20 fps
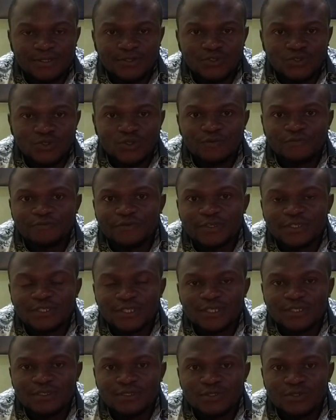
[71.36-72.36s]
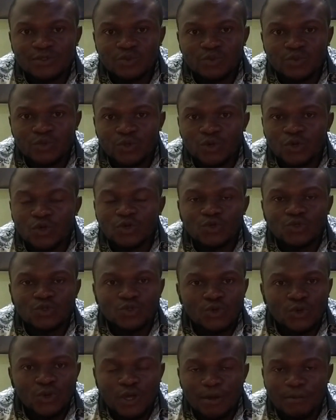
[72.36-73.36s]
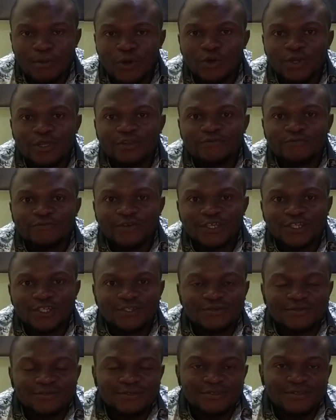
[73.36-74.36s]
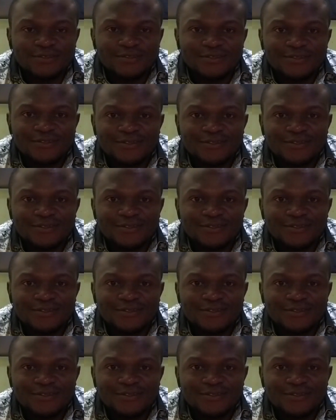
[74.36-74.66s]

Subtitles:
So the first thing, we all talk about infections,